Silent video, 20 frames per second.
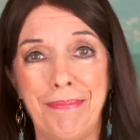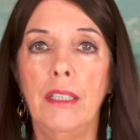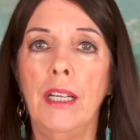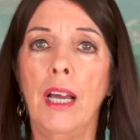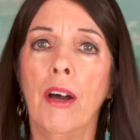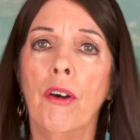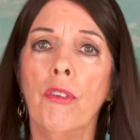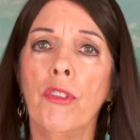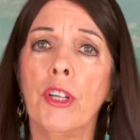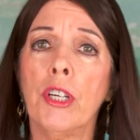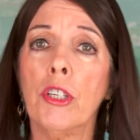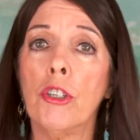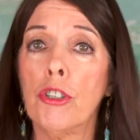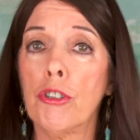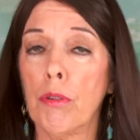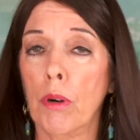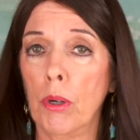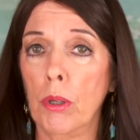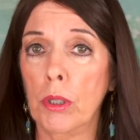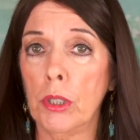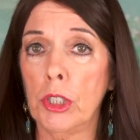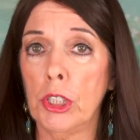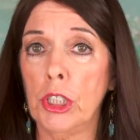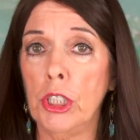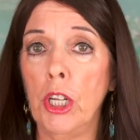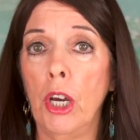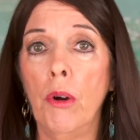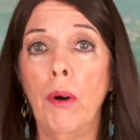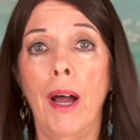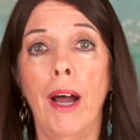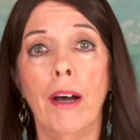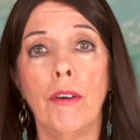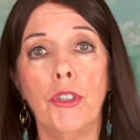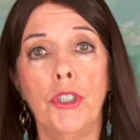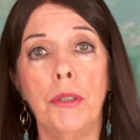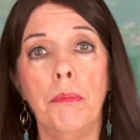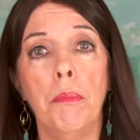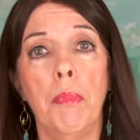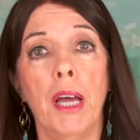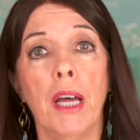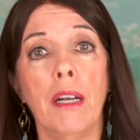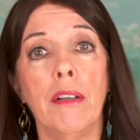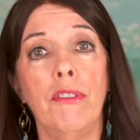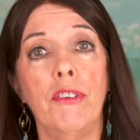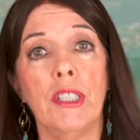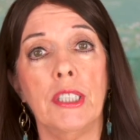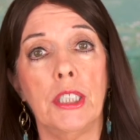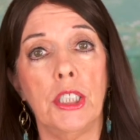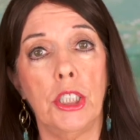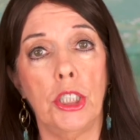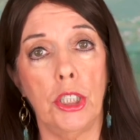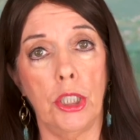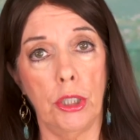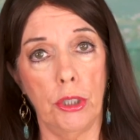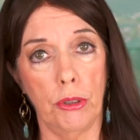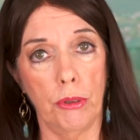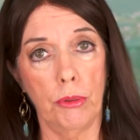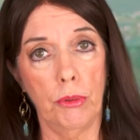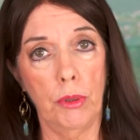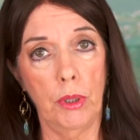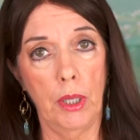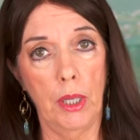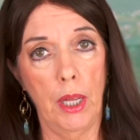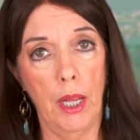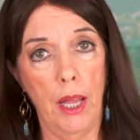Now, the controllers know how to manifest too.